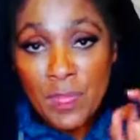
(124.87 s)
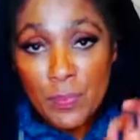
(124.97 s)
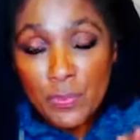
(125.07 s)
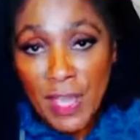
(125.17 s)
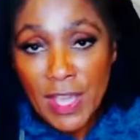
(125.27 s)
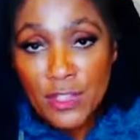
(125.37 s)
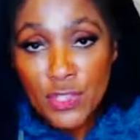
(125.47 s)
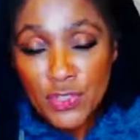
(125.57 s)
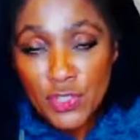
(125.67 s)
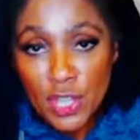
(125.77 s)
the
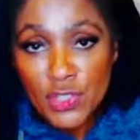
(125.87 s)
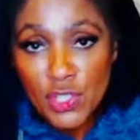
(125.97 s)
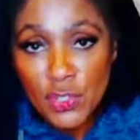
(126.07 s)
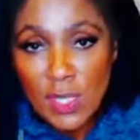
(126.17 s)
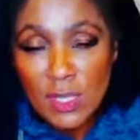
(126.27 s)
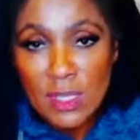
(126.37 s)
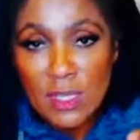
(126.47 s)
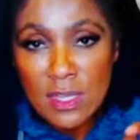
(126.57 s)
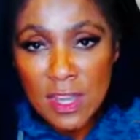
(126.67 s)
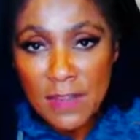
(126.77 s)
brain starts using
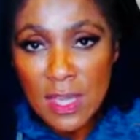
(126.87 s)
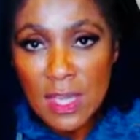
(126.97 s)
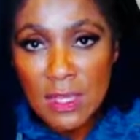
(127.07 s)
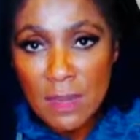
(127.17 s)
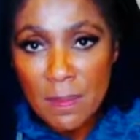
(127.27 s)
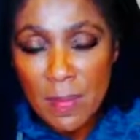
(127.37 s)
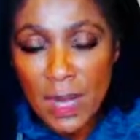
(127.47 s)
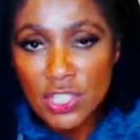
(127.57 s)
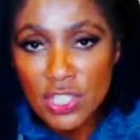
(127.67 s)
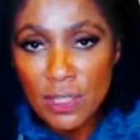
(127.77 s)
significantly
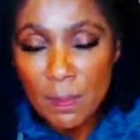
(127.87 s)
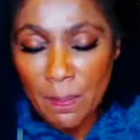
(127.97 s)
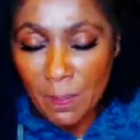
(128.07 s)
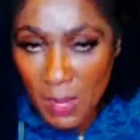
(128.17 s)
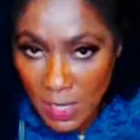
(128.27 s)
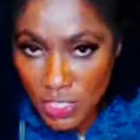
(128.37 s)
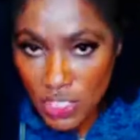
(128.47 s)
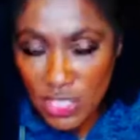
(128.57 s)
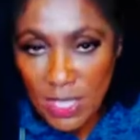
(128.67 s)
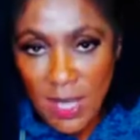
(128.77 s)

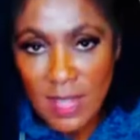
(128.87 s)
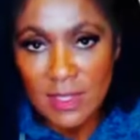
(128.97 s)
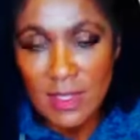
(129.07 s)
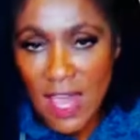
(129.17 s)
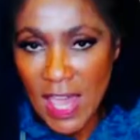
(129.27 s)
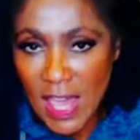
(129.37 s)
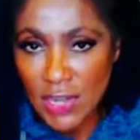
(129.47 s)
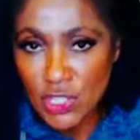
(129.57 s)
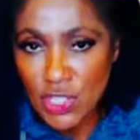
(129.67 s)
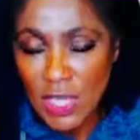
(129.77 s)
much less
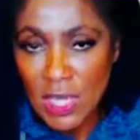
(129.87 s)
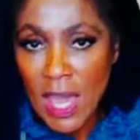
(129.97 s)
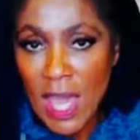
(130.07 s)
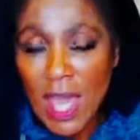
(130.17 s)
energy.